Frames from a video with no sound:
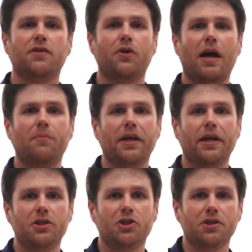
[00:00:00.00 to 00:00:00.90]
of your
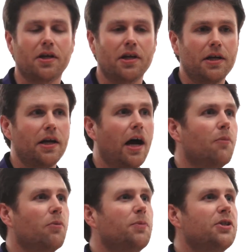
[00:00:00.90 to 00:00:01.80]
application.
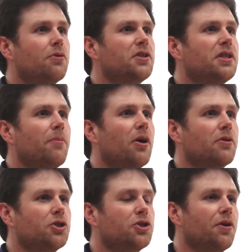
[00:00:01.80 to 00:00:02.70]
When we do our demo, I'm
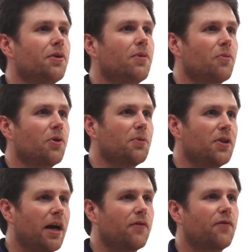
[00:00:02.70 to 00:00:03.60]
going to show you one where we'll
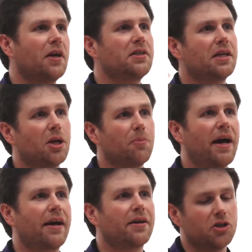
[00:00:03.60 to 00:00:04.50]
have a front end and a
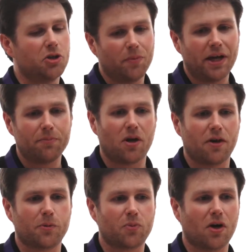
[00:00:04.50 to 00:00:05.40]
back end, a domain part
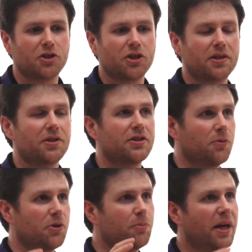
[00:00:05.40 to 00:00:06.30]
of a project. So
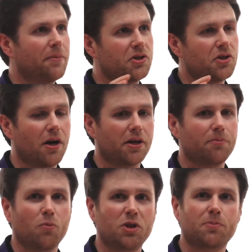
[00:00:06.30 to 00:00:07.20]
you'd be able to target
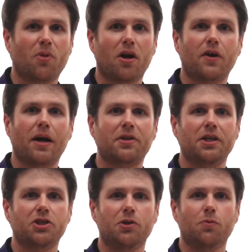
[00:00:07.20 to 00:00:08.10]
which part of your
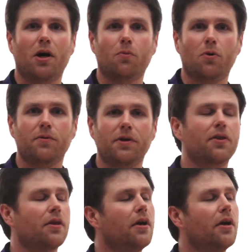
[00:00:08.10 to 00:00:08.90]
application you want to work with.